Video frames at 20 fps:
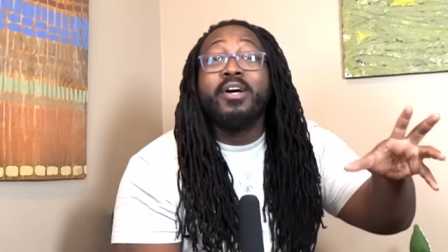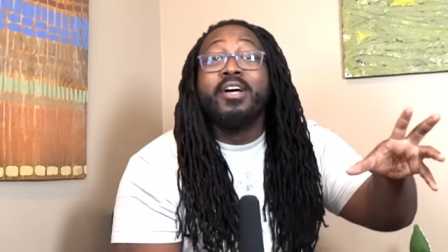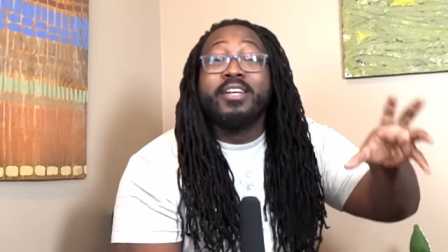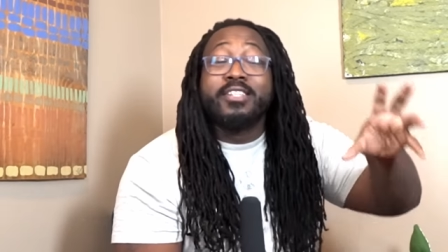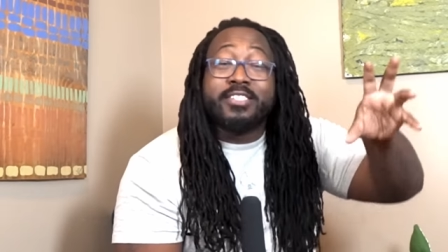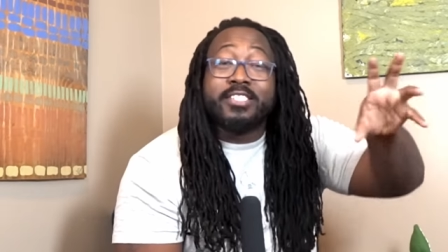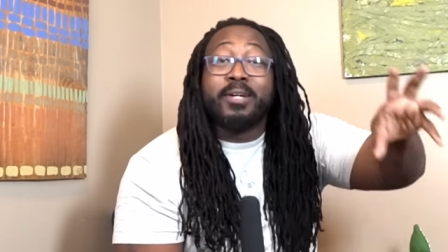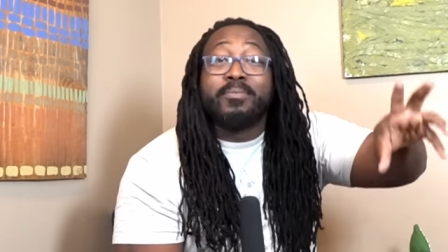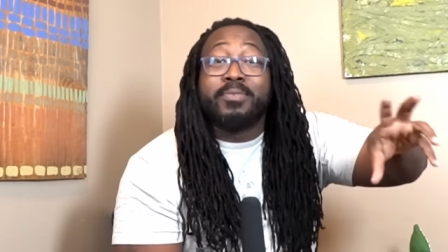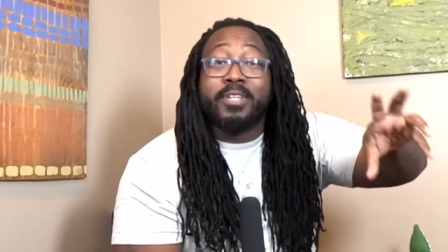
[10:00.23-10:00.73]

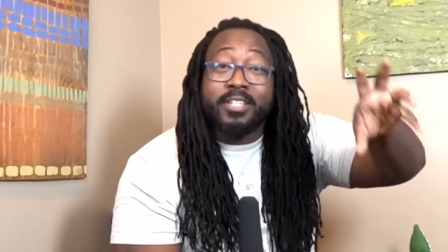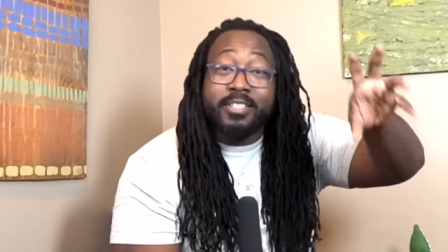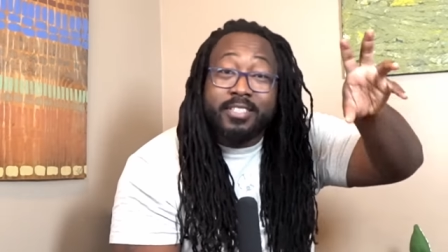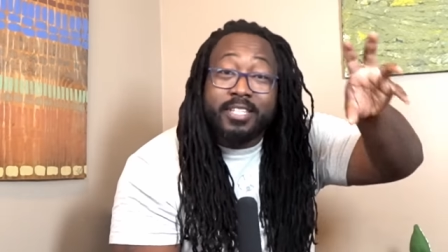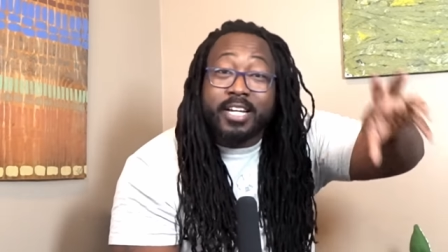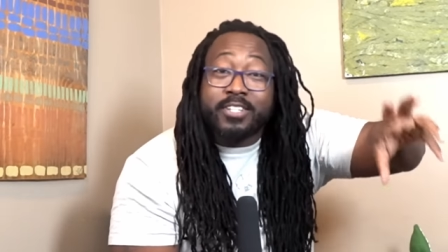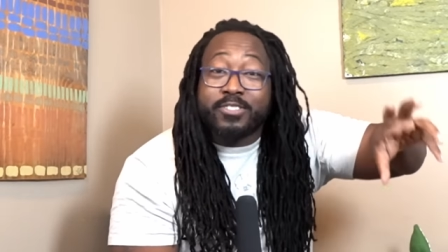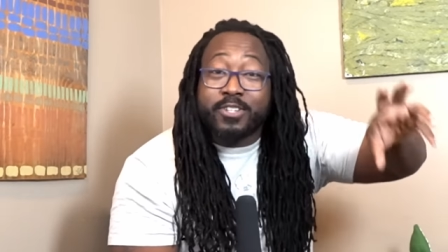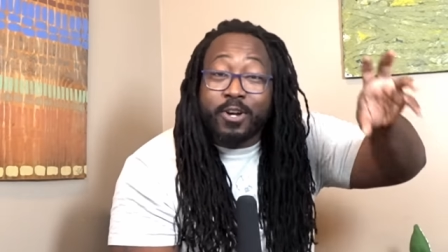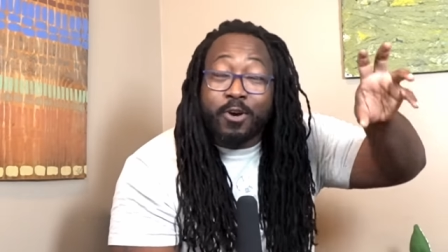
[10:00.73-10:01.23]
something
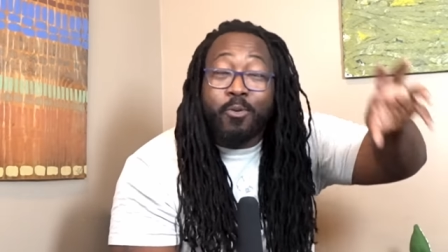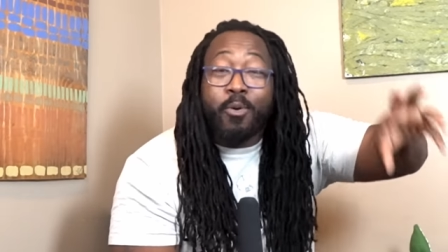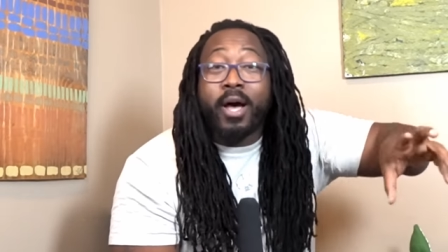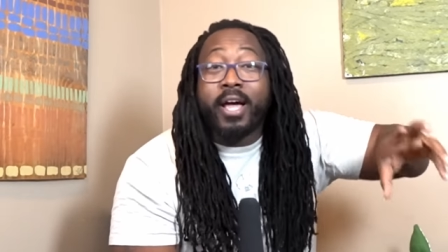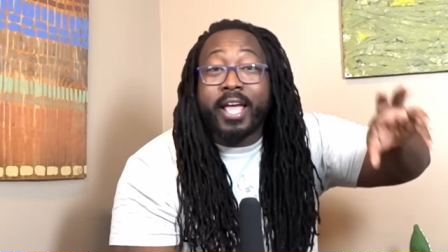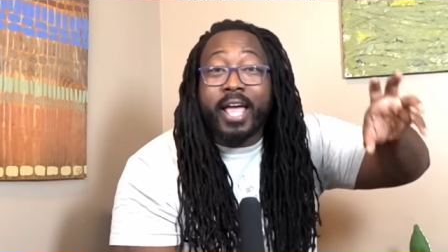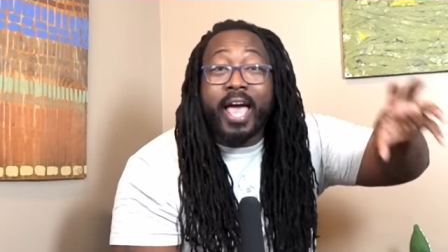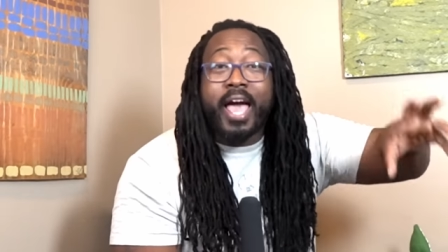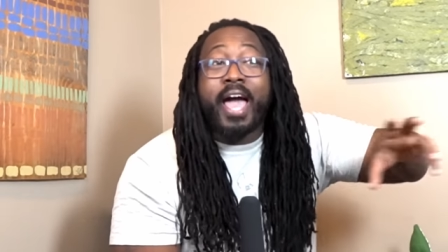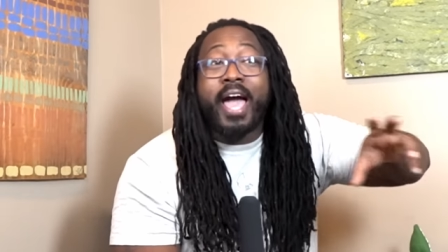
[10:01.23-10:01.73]
doesn't
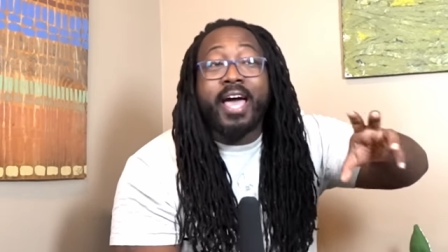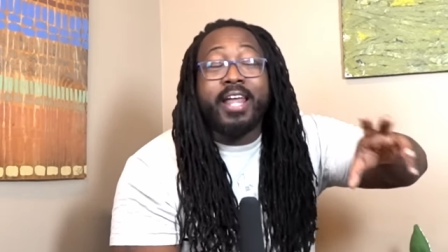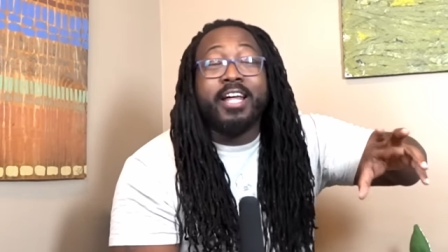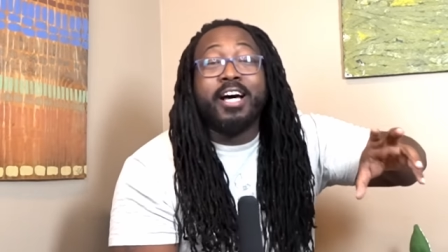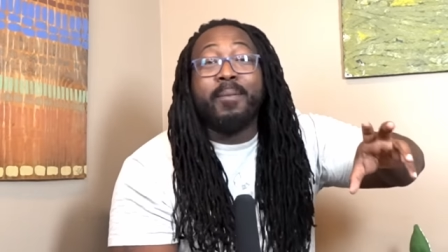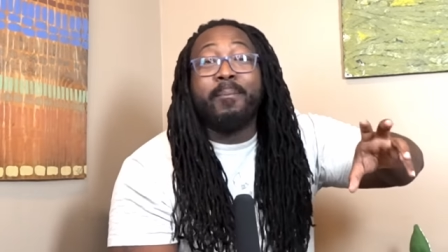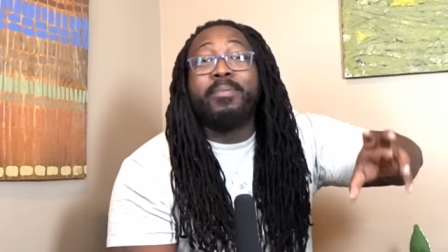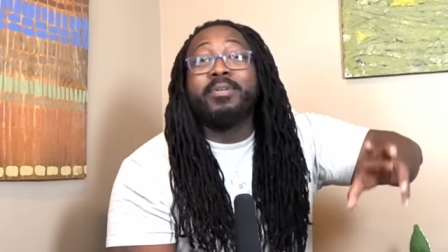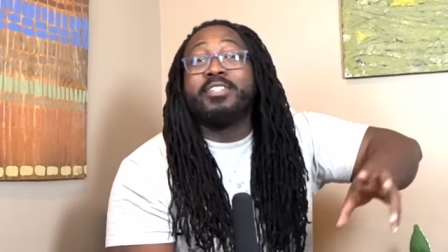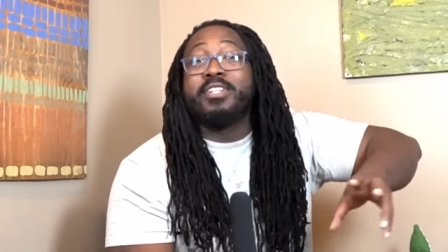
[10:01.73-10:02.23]
quite add
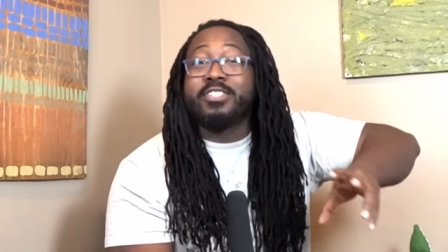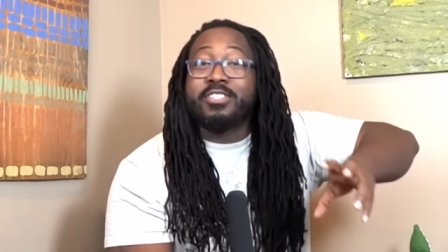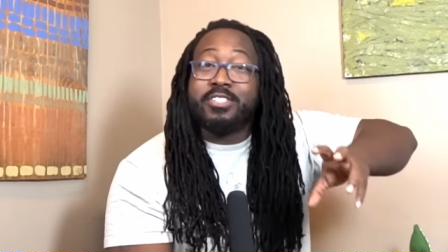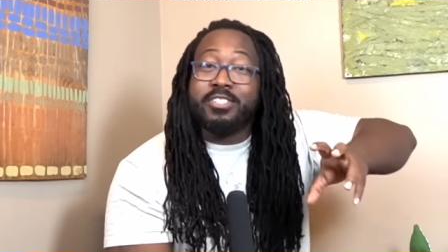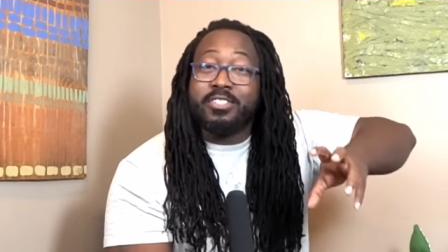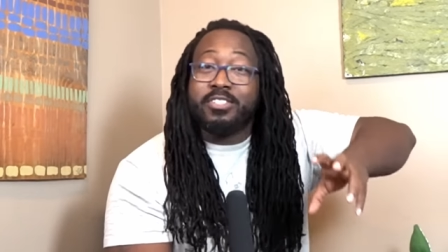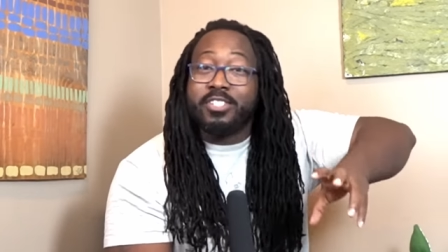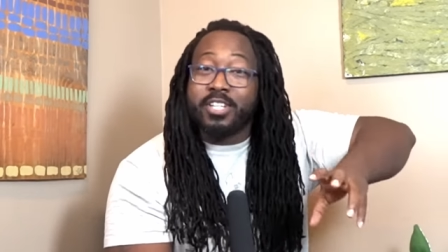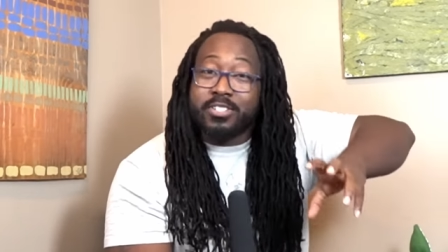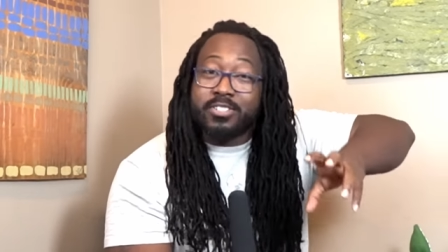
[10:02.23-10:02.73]
up, but there's
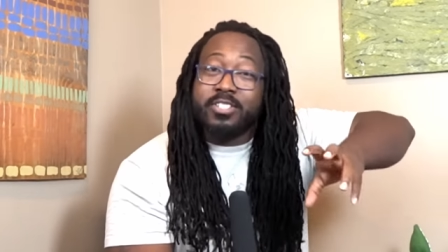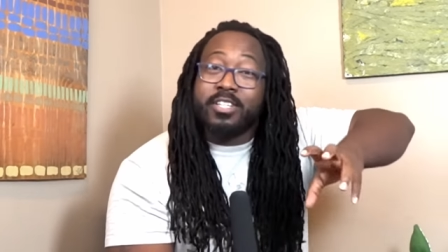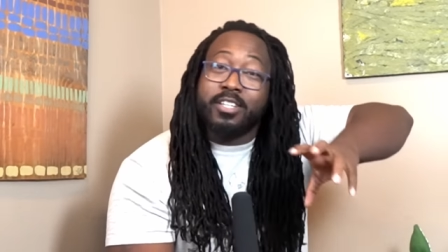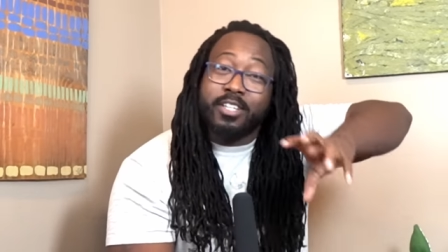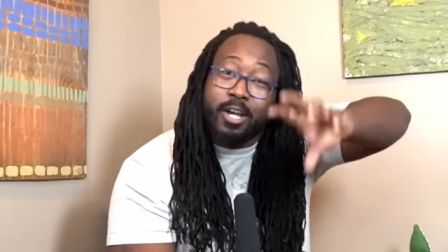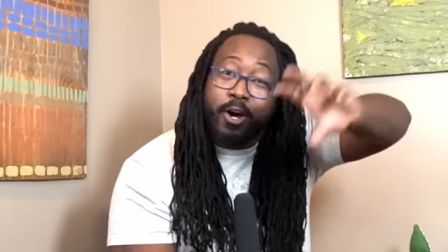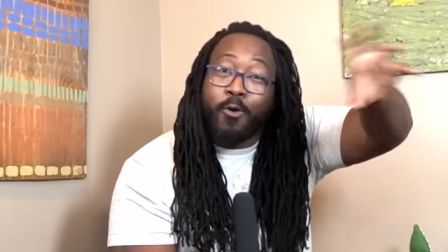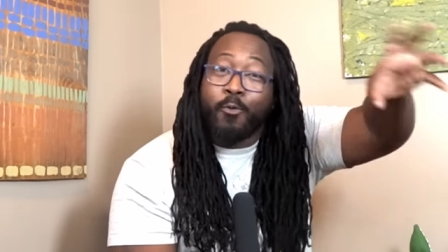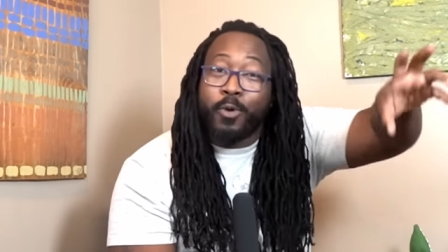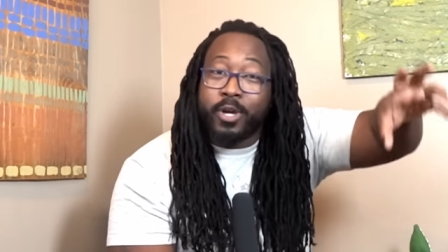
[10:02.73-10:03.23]
just to
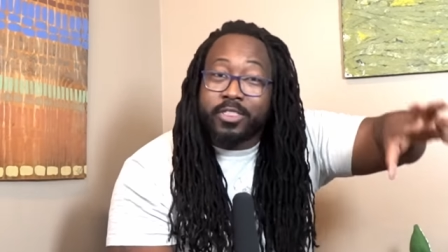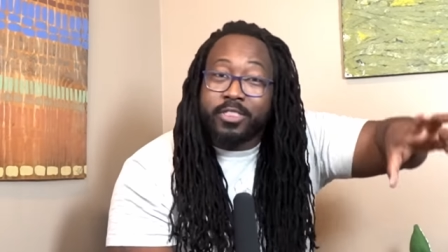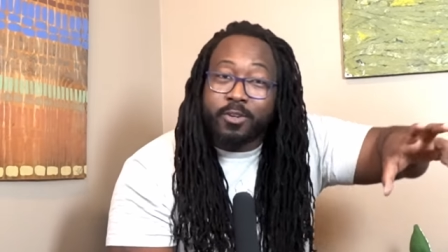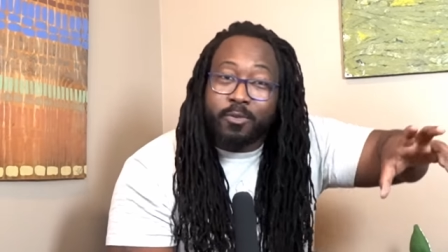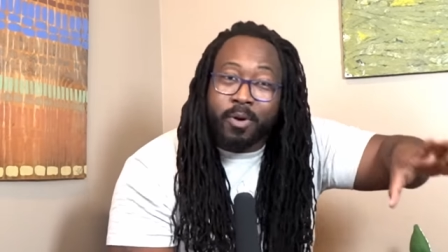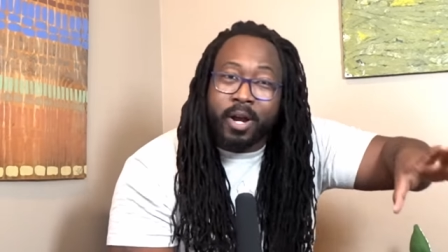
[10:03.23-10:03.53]
go with it,